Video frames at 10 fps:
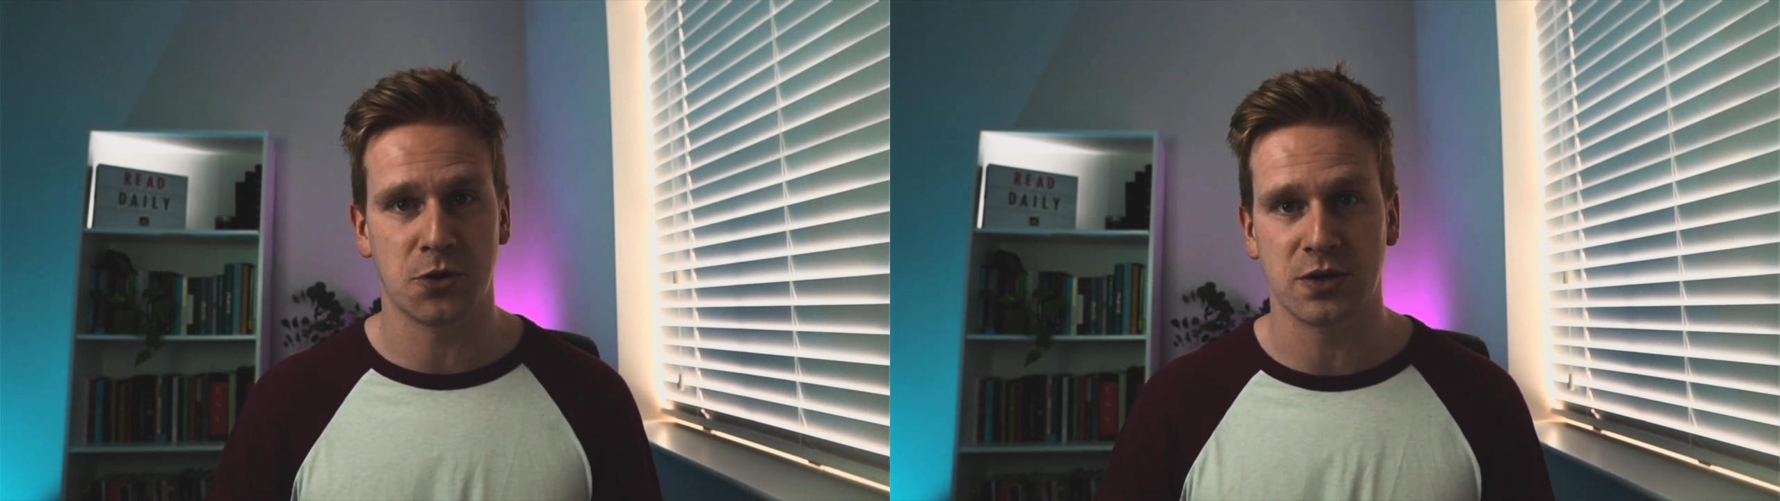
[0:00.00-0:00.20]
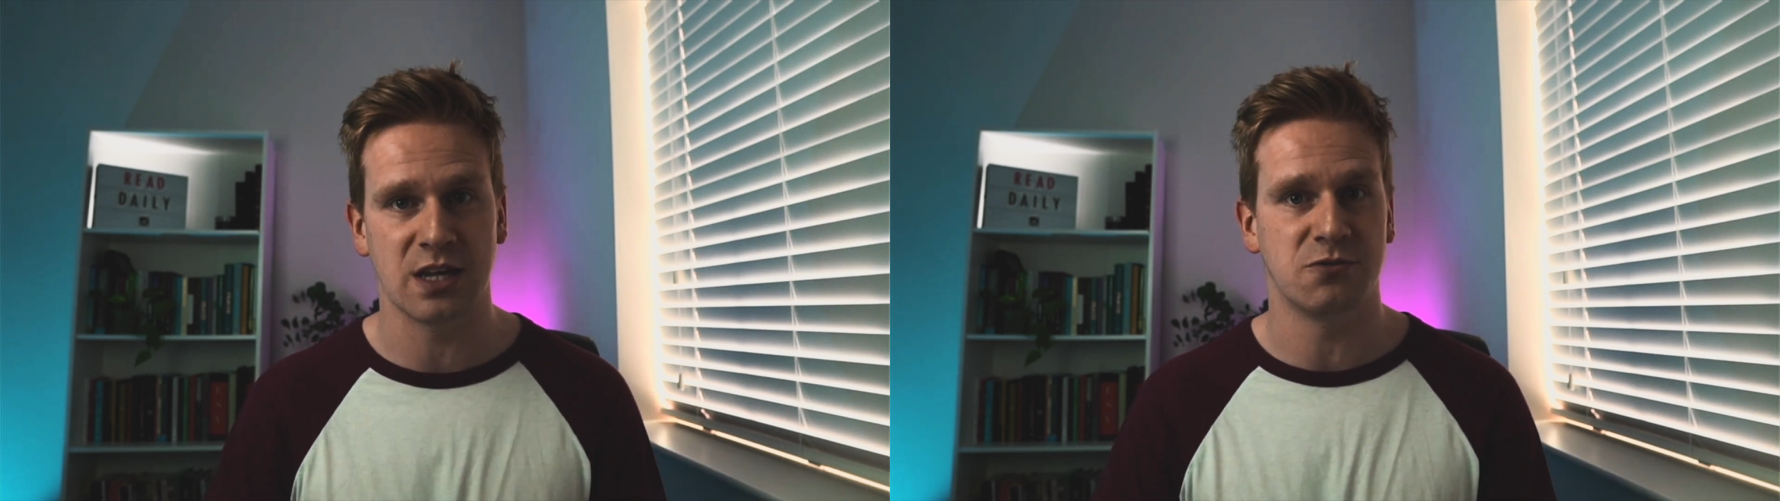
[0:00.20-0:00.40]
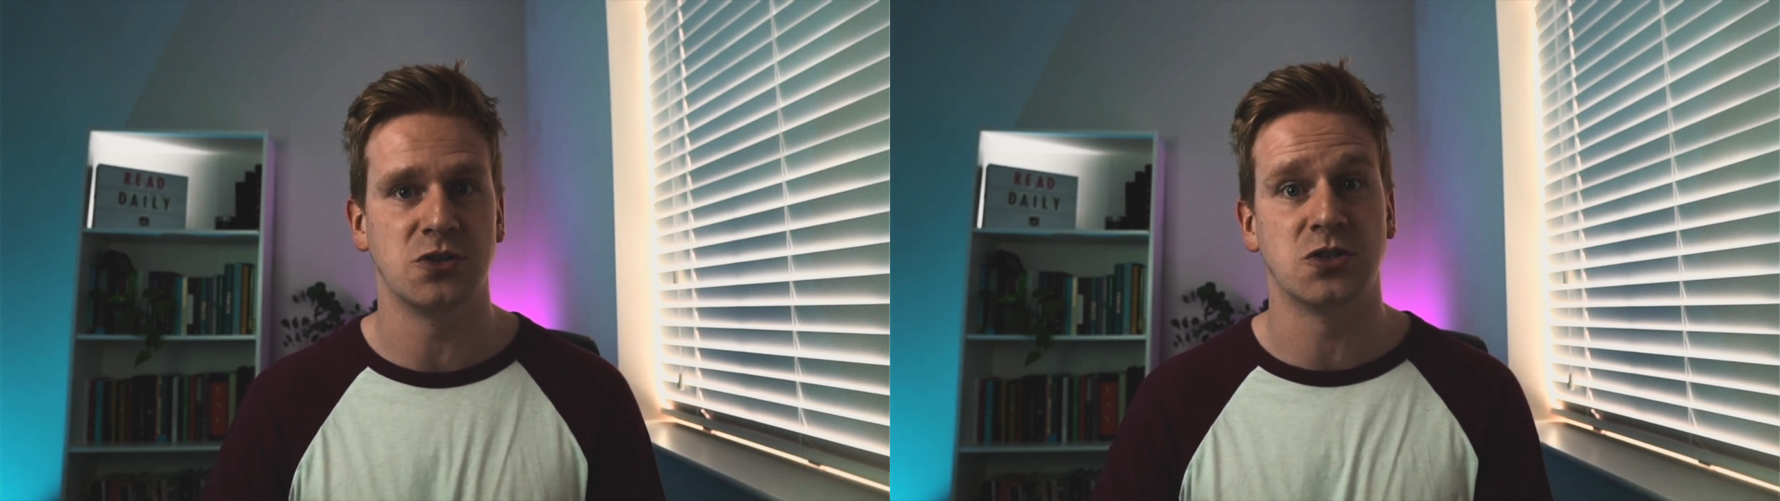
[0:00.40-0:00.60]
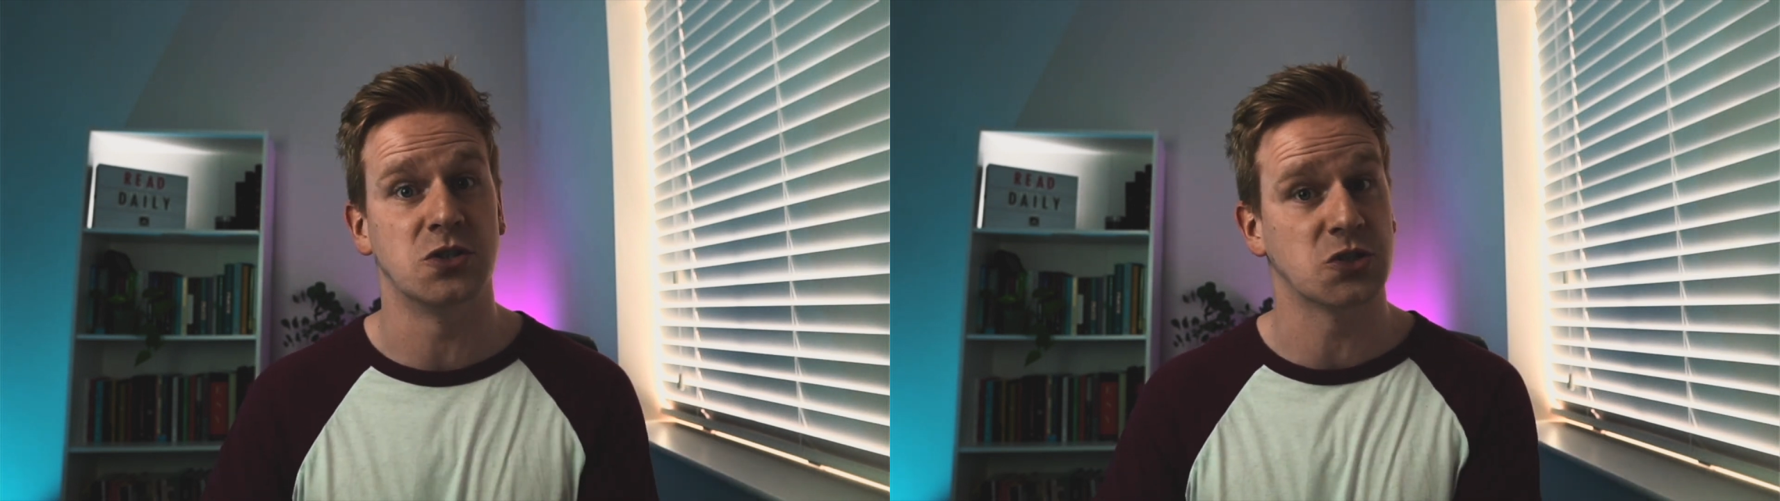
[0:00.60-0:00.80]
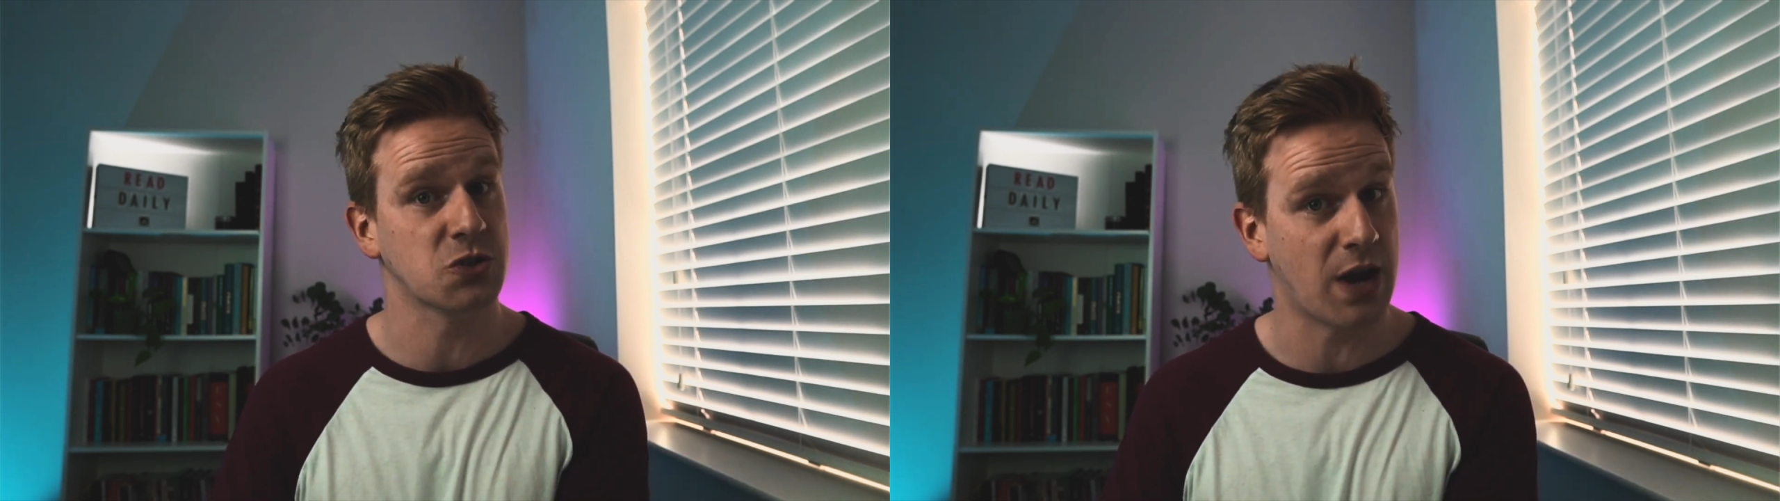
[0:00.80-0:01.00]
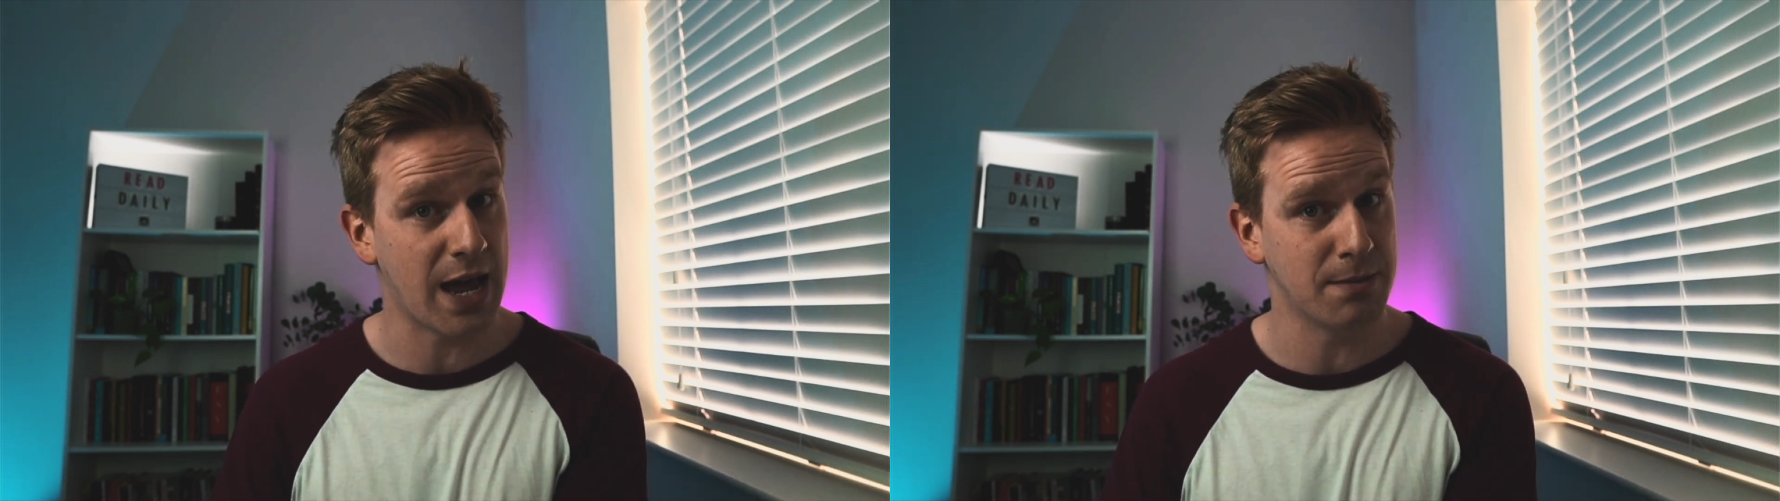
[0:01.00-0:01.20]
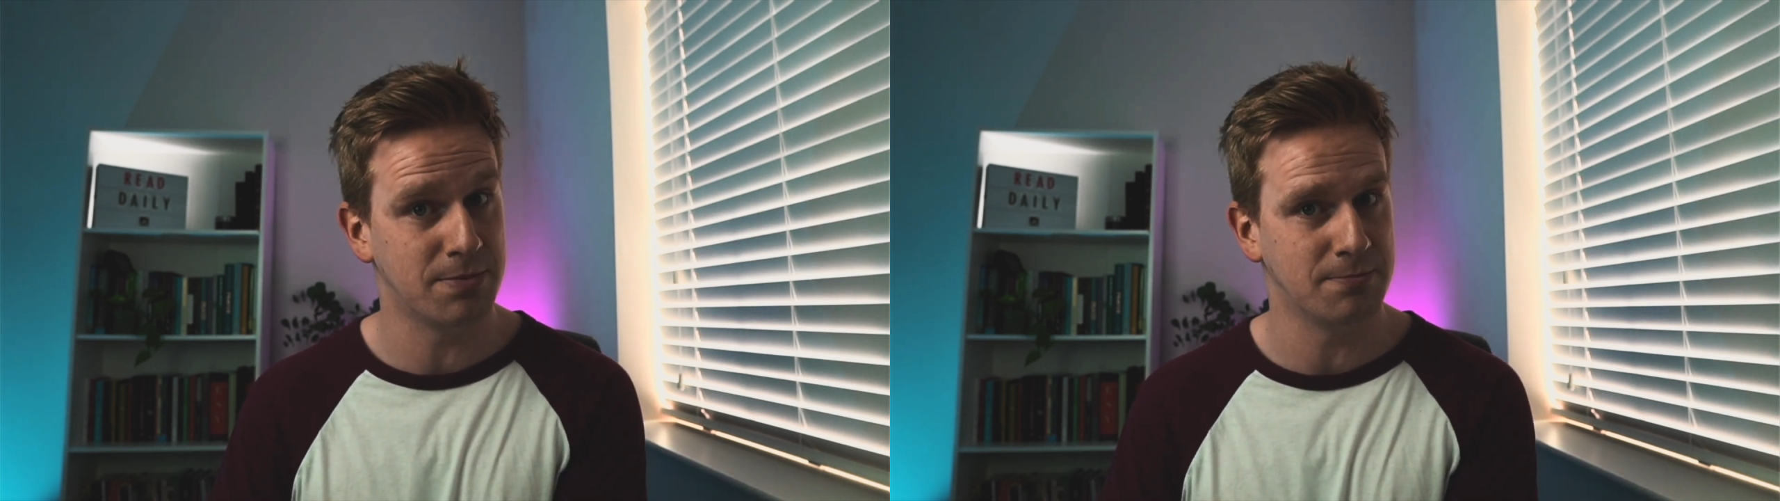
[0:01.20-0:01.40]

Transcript: gave you to describe.